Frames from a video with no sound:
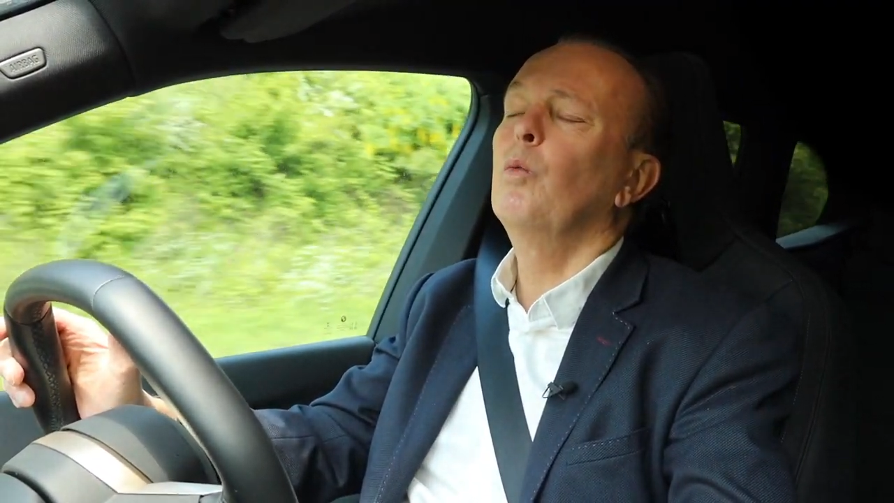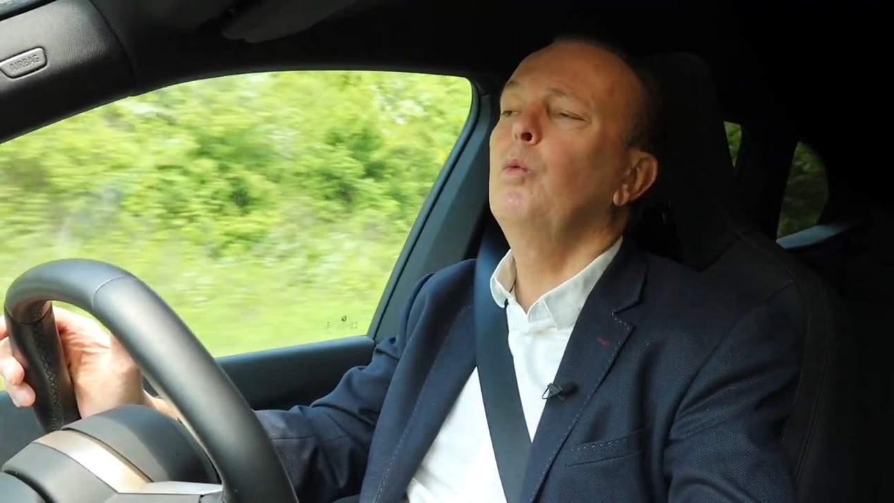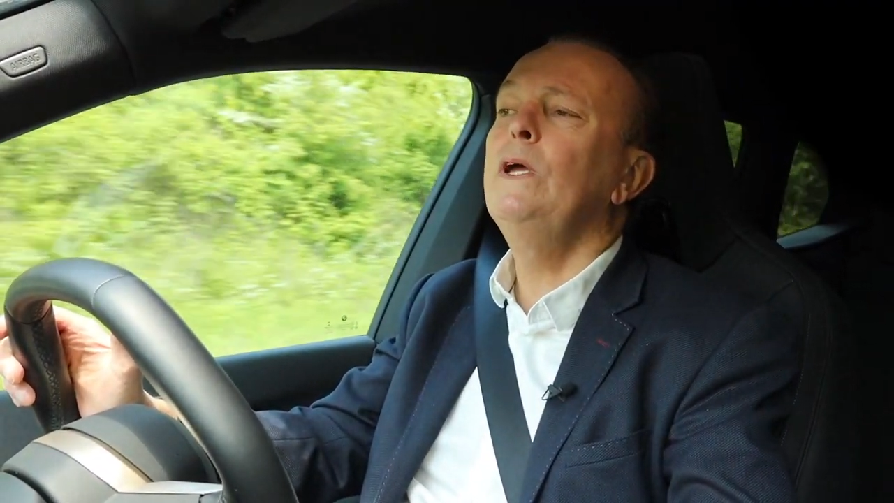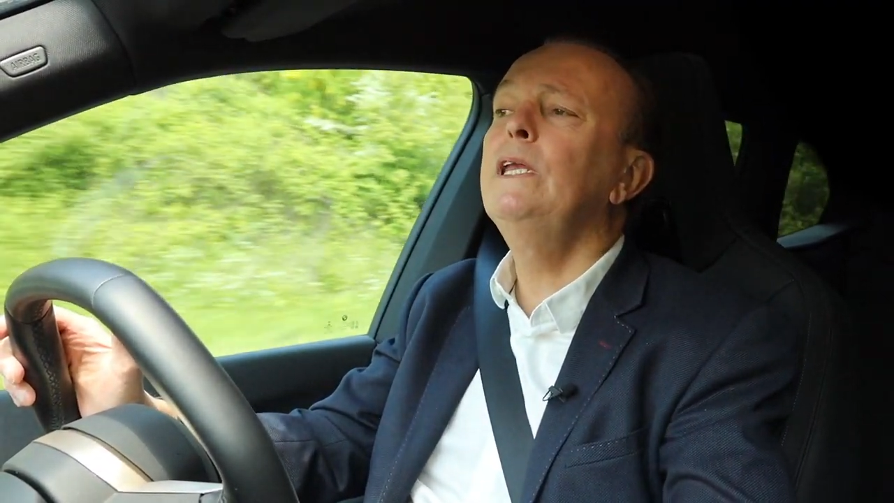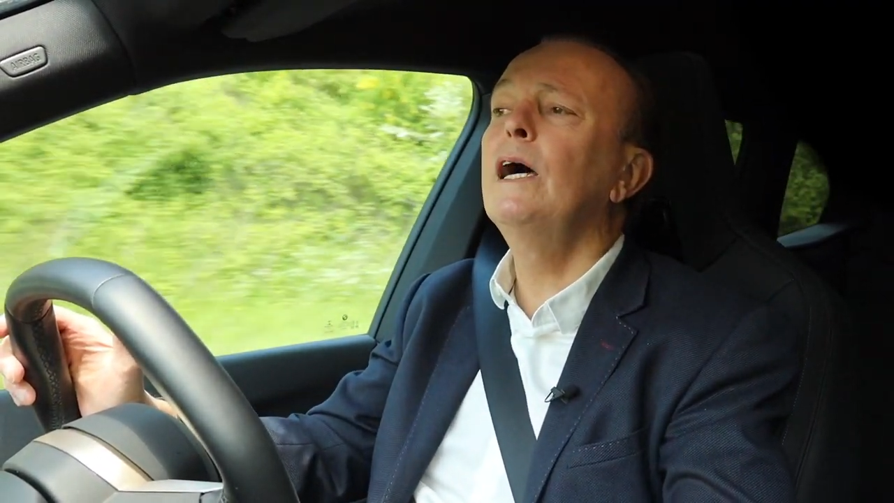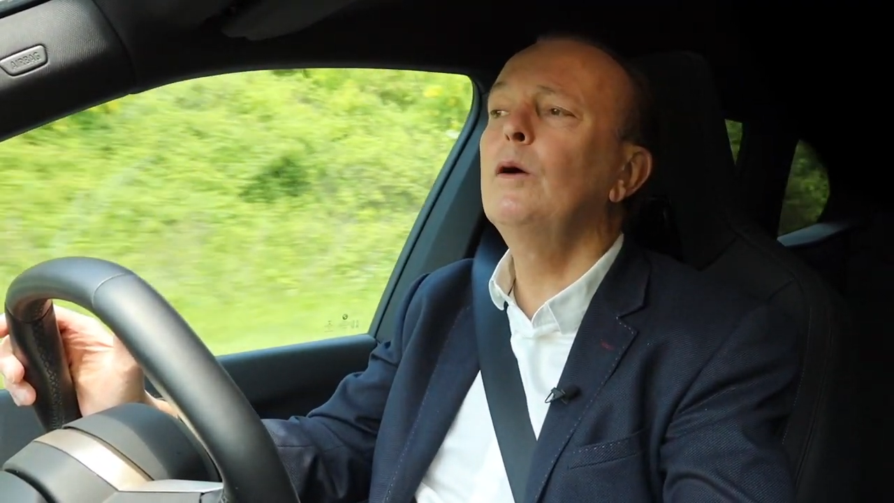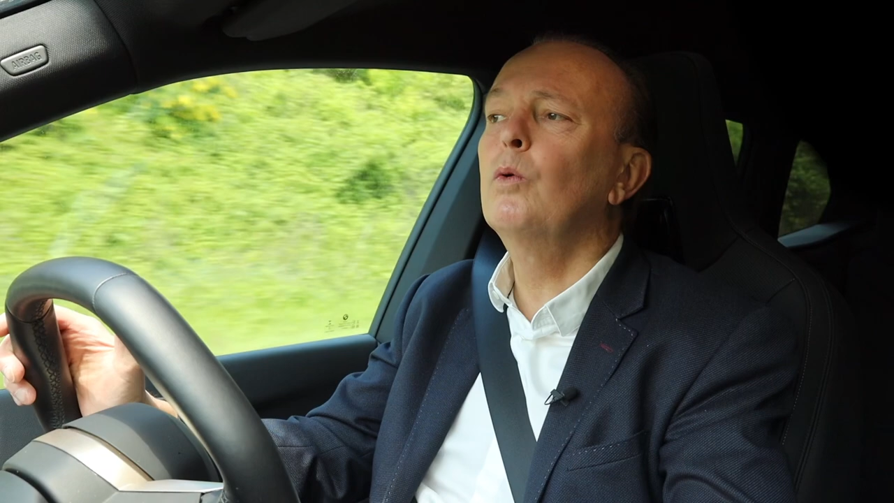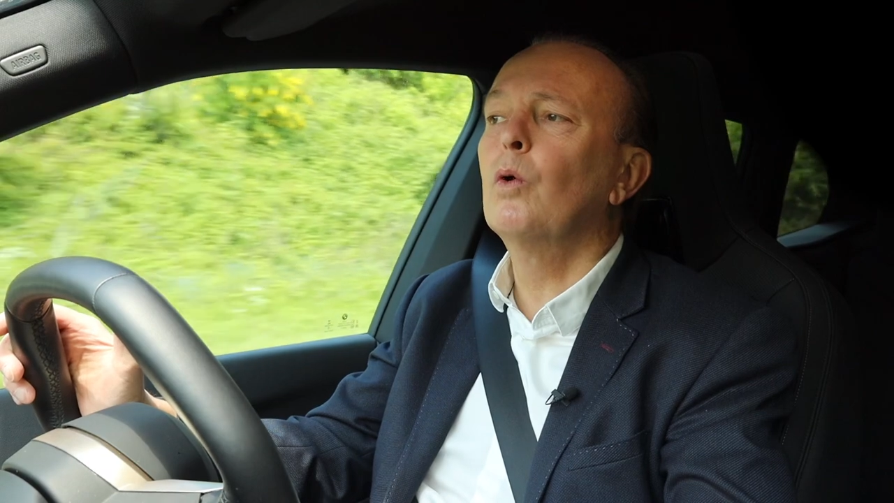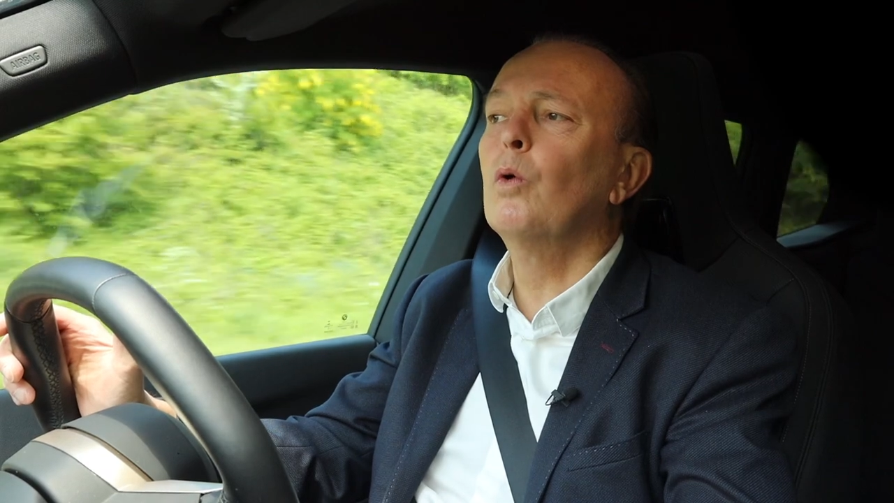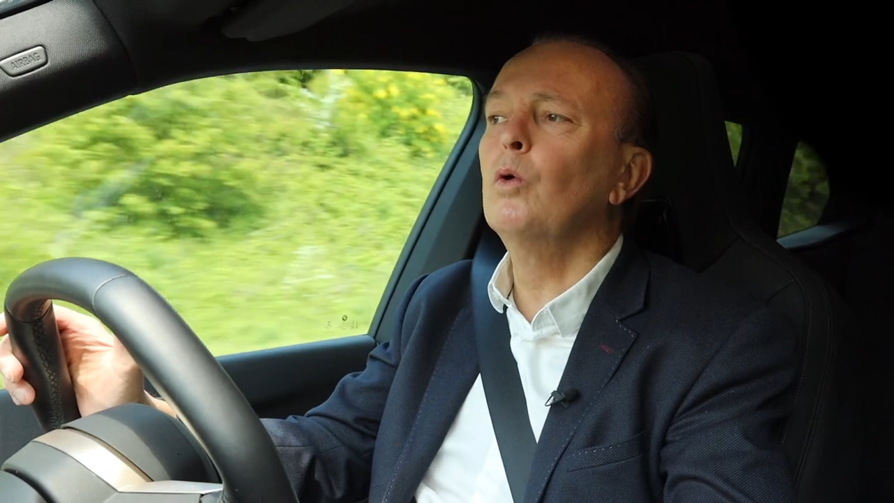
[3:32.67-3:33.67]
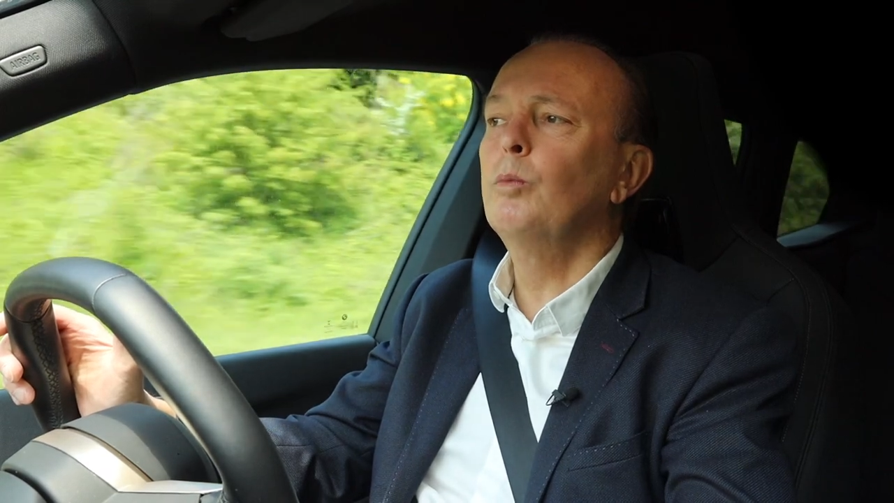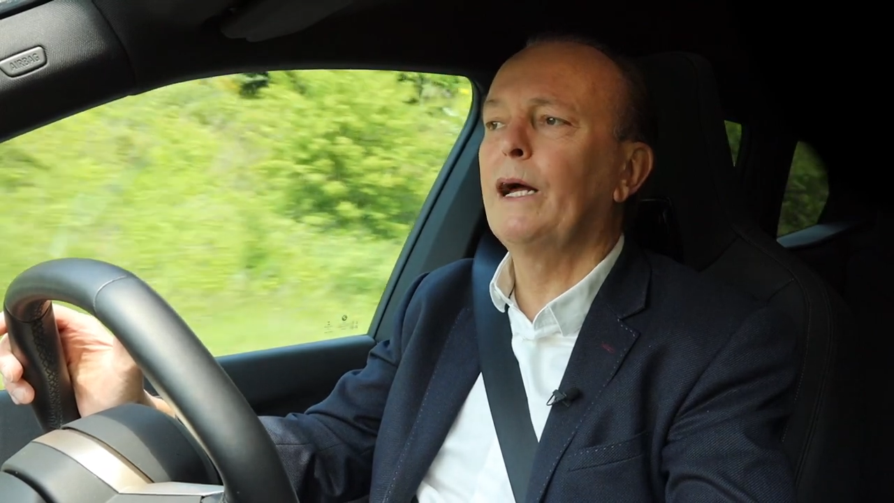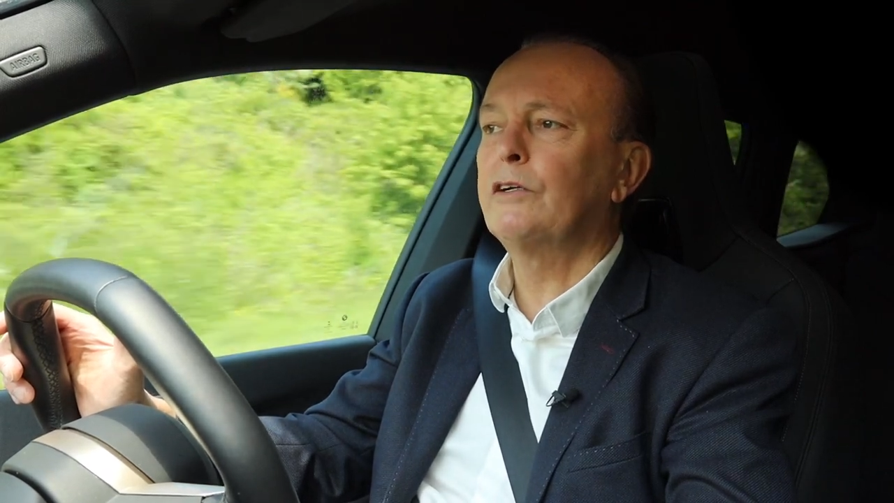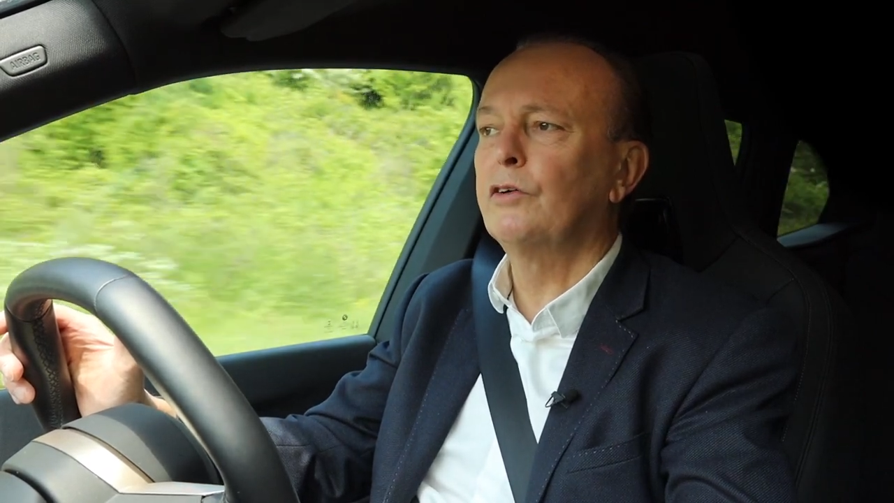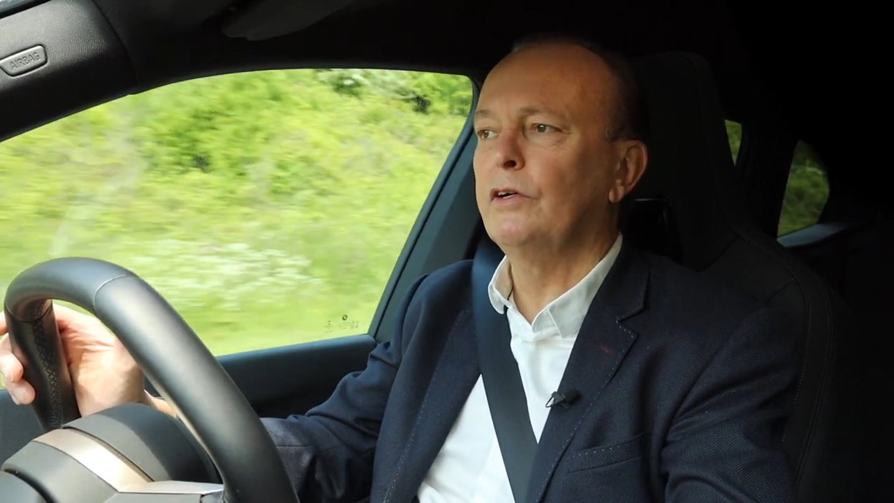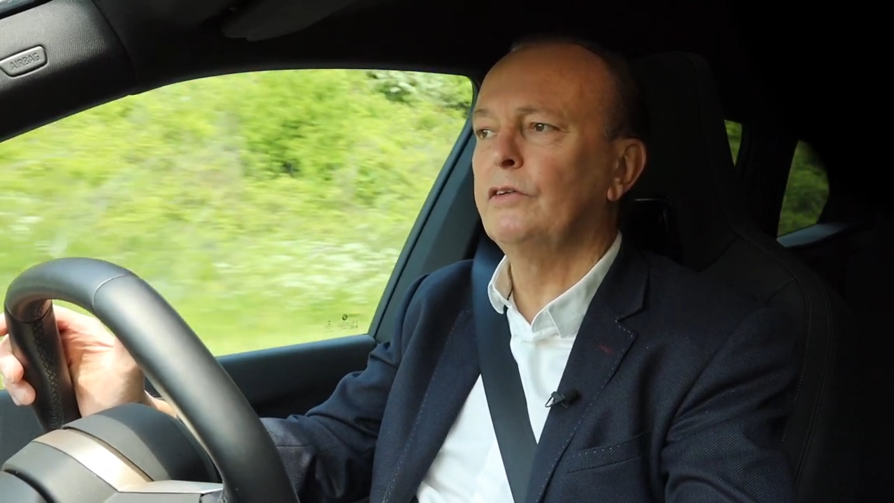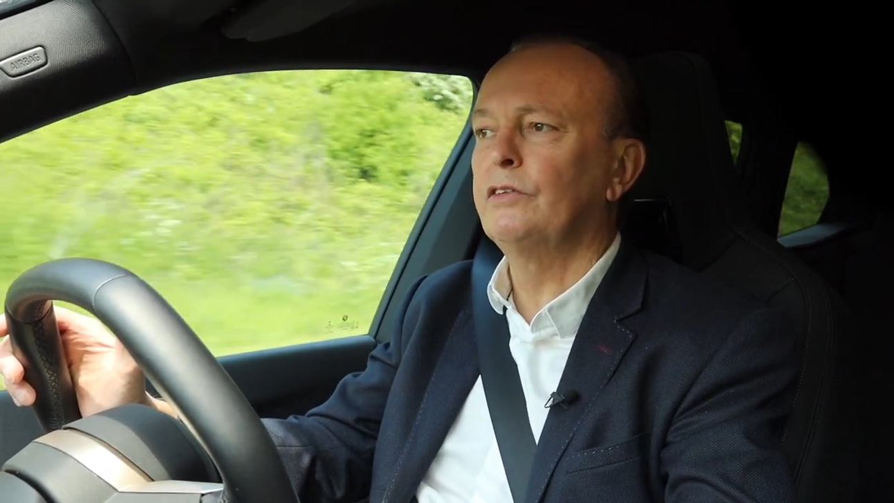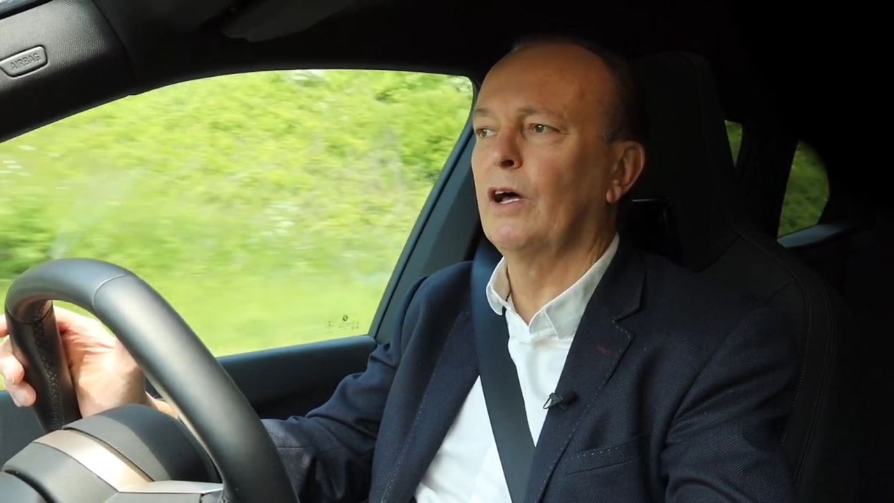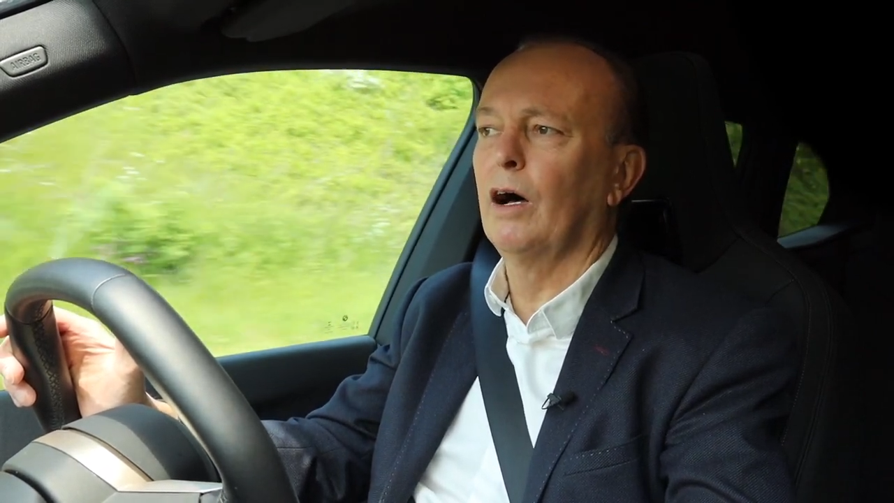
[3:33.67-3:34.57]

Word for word: we know all batteries